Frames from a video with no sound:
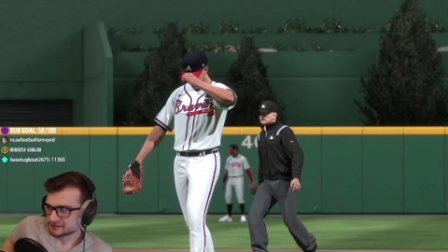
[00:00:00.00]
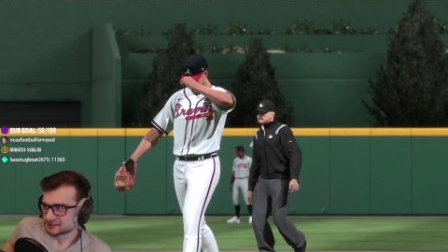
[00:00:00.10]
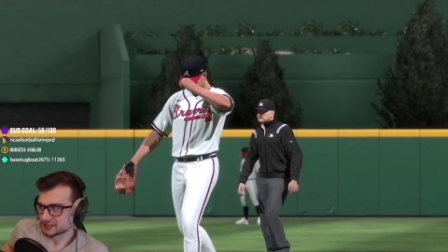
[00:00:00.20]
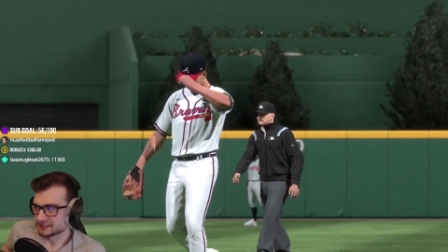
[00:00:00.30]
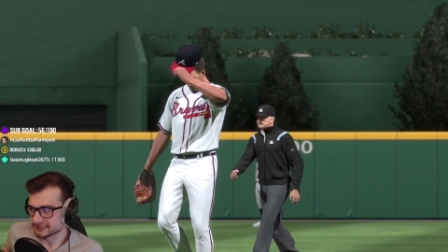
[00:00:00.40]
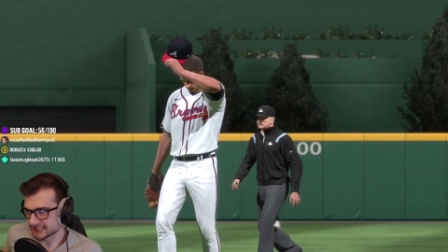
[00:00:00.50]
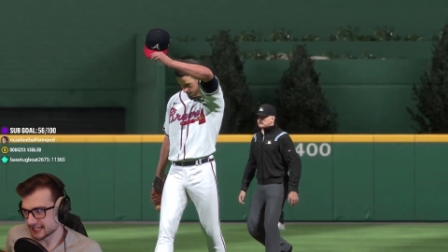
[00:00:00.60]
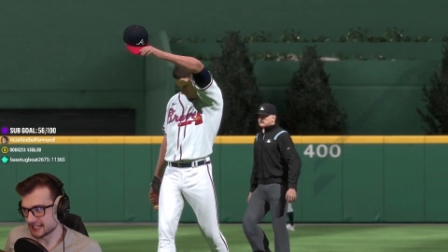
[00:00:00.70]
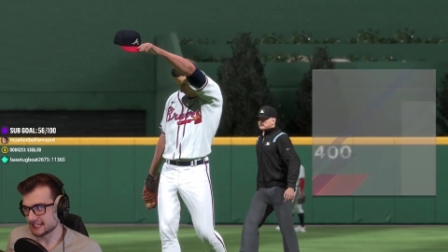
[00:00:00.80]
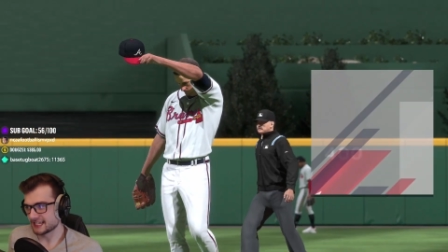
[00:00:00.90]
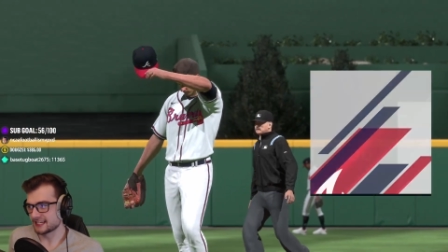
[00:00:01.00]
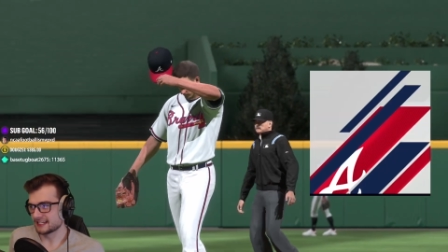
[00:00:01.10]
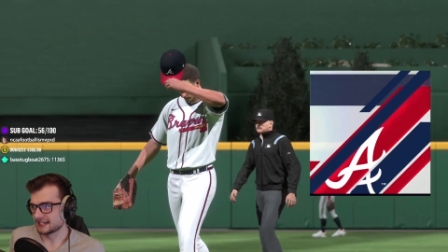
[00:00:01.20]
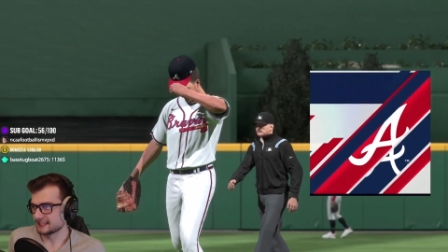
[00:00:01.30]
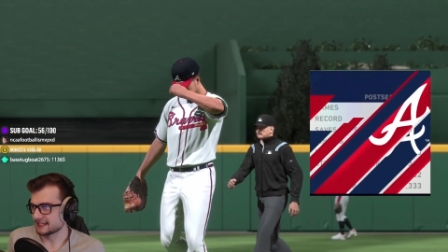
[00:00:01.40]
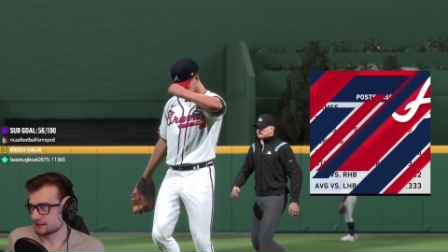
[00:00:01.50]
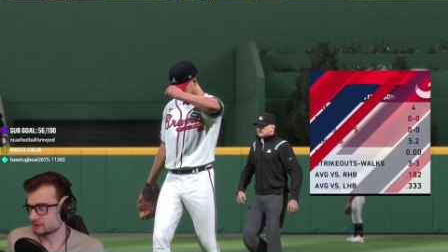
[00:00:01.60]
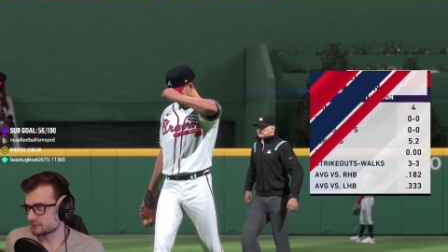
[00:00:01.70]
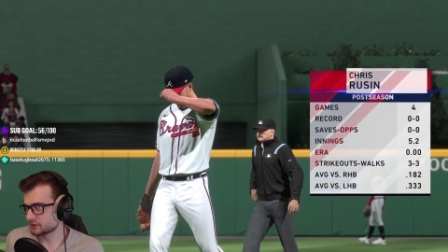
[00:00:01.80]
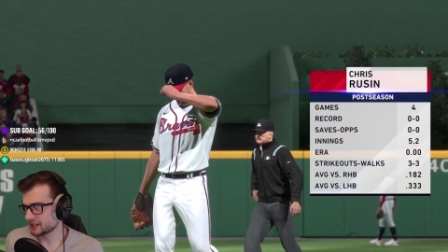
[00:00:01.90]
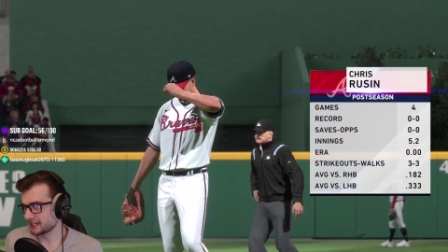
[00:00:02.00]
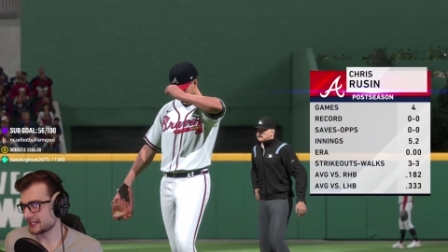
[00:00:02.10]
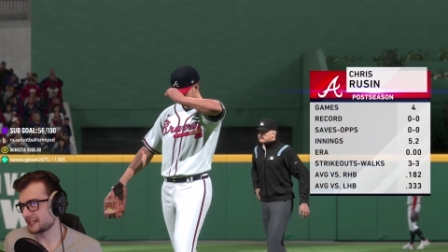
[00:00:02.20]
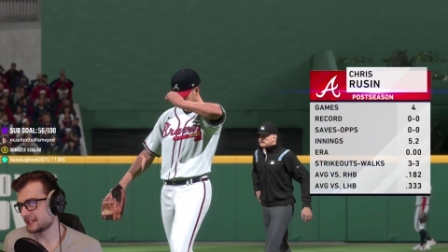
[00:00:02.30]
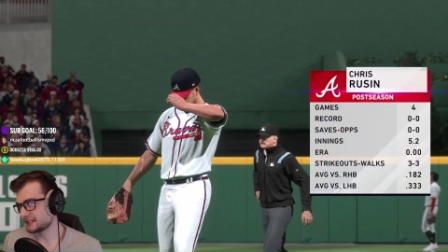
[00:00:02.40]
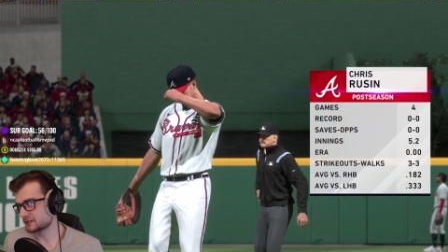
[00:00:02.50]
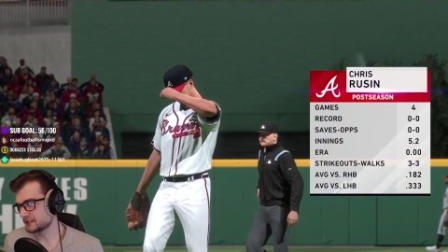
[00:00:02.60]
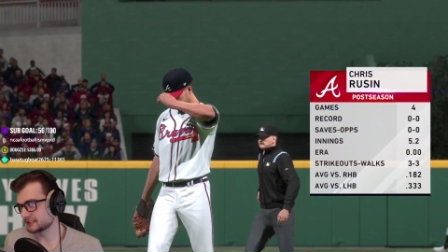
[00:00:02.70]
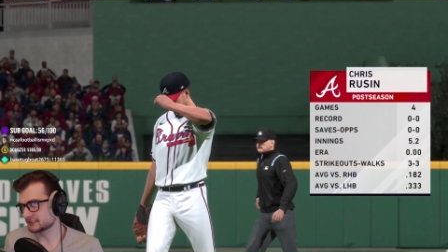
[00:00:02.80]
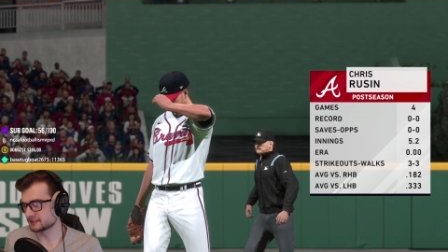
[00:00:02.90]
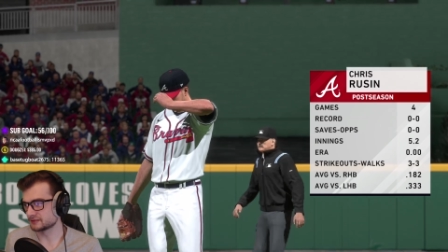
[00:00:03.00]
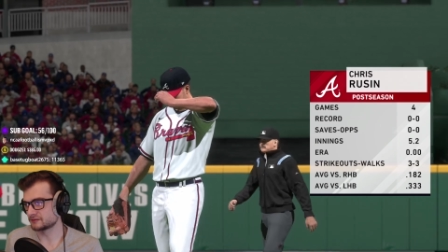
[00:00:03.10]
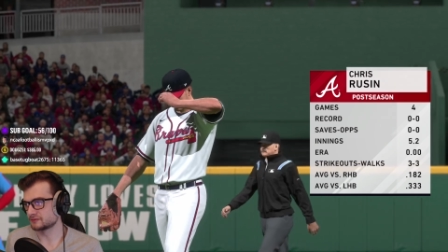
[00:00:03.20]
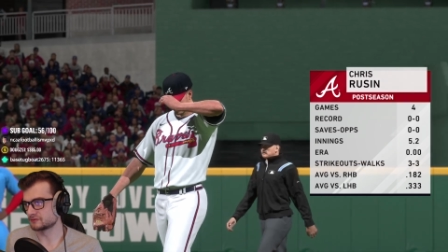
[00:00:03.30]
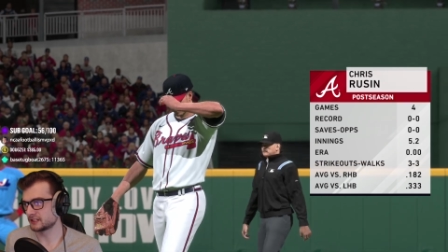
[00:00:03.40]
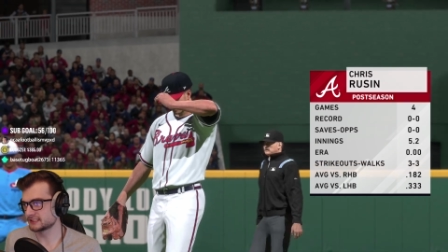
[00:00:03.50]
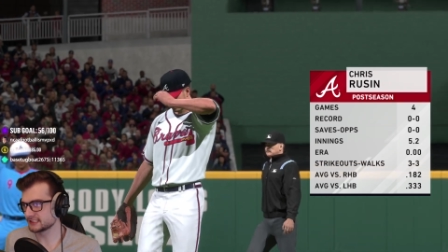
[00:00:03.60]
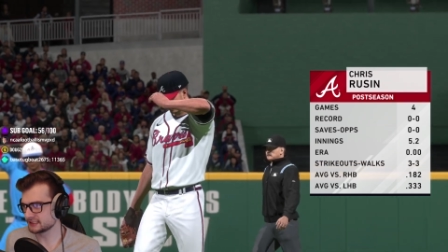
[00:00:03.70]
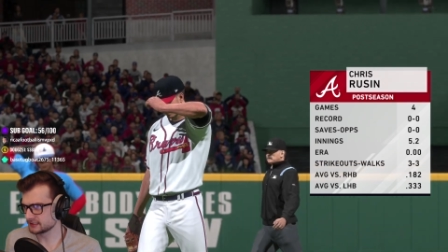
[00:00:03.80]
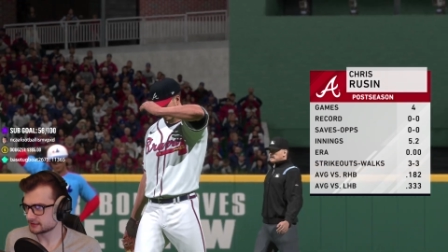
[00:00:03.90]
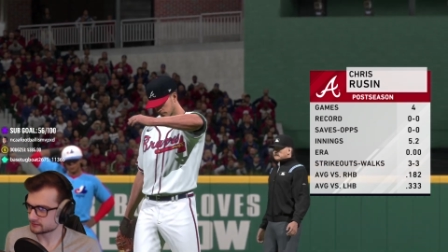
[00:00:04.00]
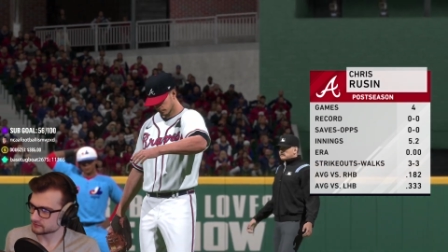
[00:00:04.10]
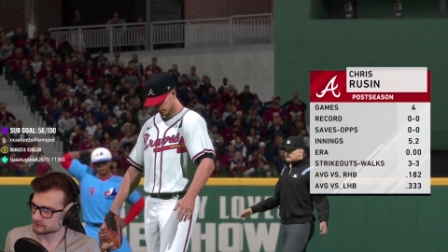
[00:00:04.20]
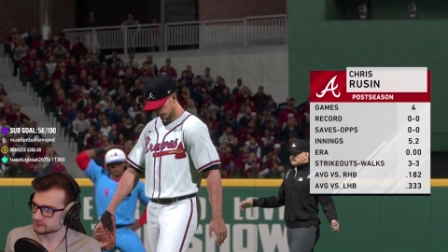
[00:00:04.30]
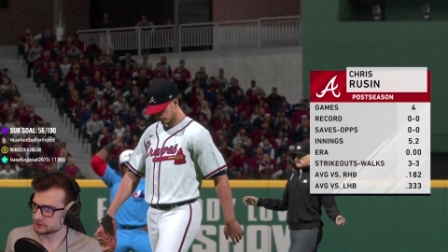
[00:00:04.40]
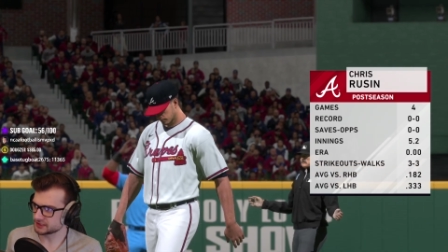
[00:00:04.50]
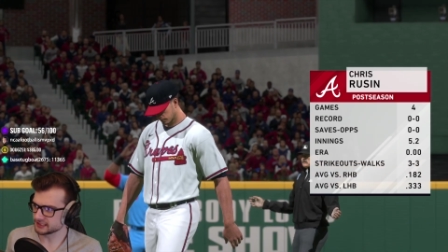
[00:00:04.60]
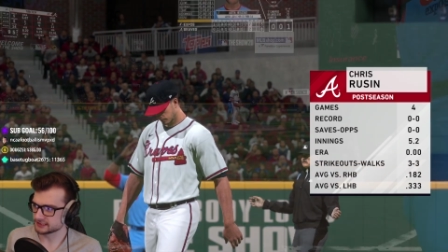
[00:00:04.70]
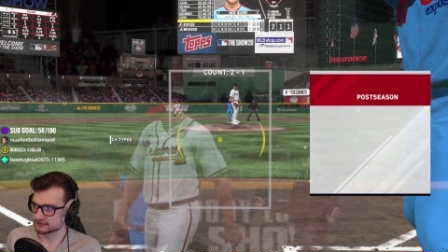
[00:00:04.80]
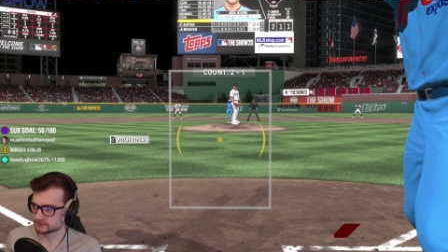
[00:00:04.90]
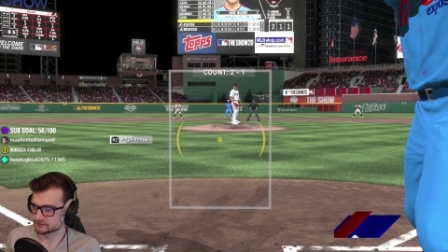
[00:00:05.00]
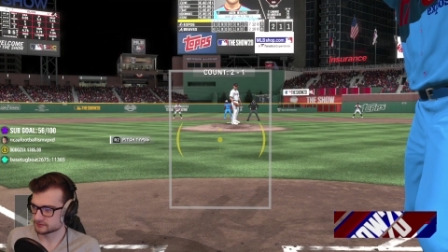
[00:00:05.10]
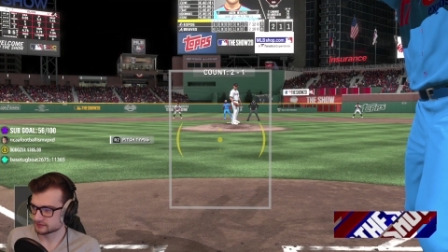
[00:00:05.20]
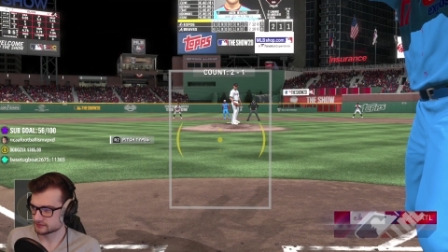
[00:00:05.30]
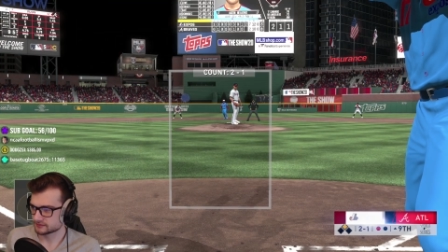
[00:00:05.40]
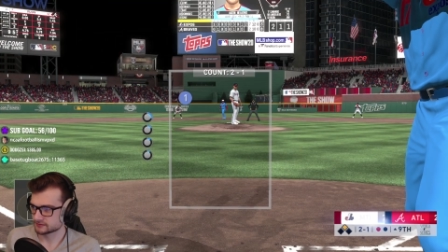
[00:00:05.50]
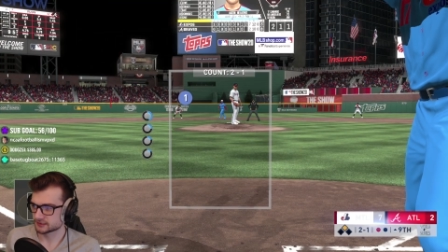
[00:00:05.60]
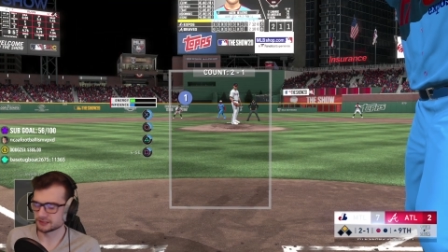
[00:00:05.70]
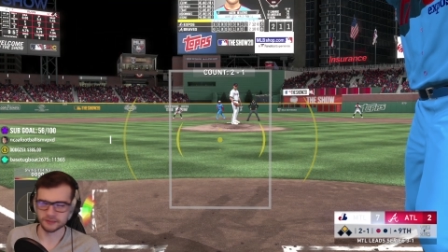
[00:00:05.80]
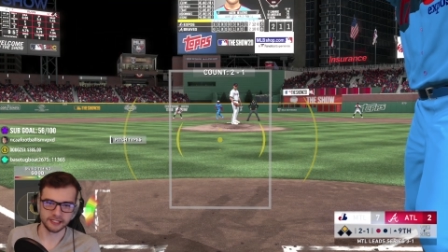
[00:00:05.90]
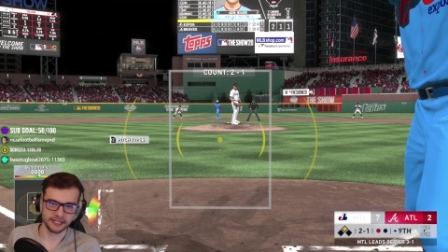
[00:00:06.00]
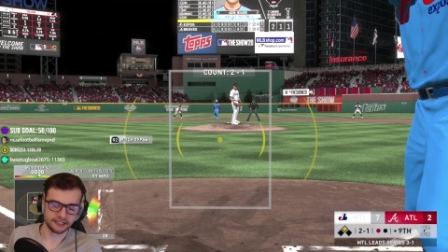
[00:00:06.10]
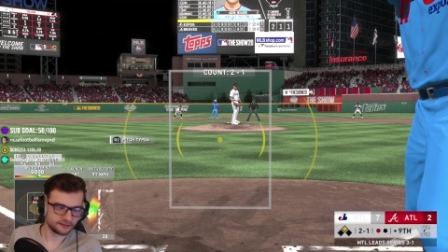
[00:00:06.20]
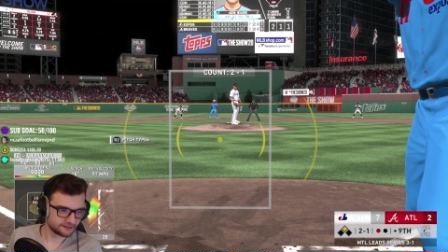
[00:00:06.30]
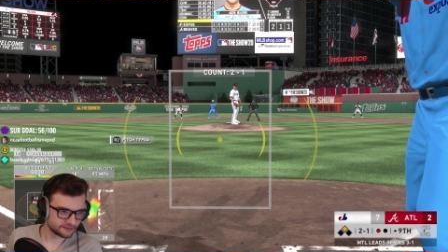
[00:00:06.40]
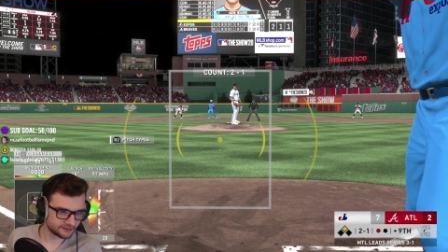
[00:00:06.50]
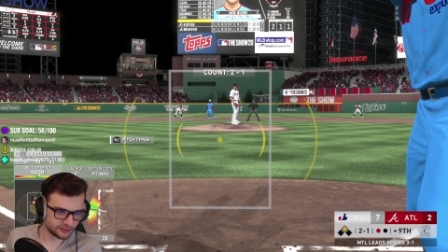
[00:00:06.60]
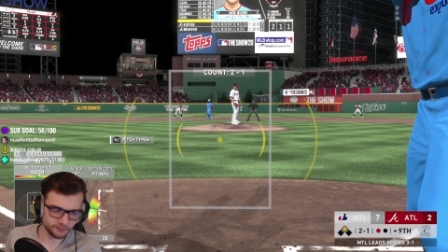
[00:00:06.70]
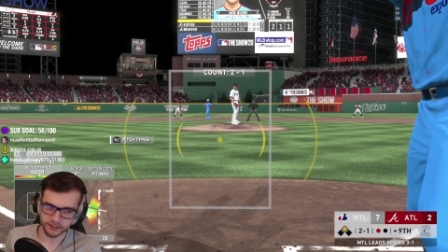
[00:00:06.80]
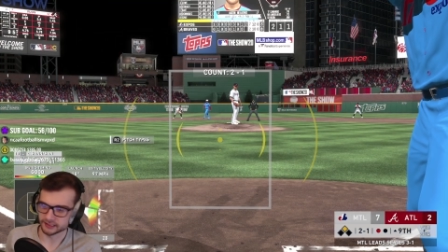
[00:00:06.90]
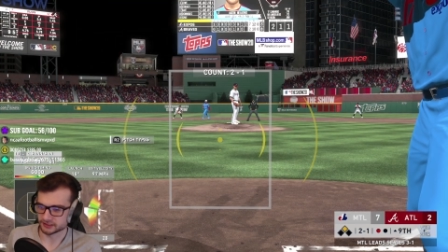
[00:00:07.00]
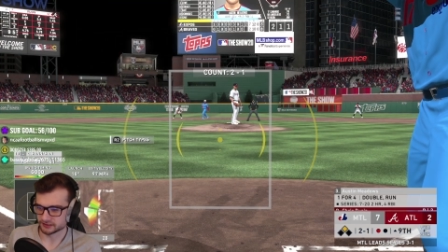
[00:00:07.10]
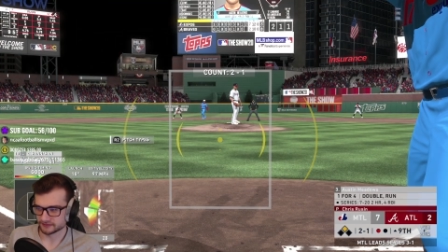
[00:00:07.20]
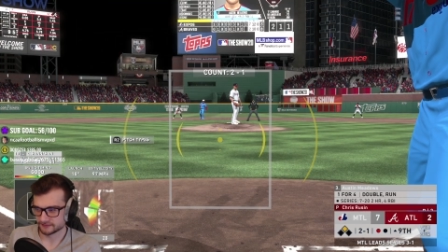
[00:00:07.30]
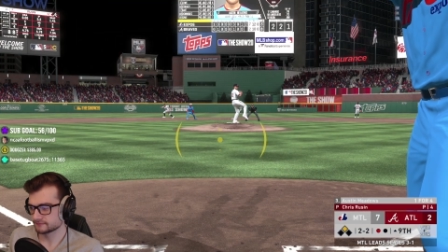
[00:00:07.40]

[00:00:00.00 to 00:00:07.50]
for Charles Hanahan, and that will bring in Chris Rusin? Rusin? Something like that. he pitch.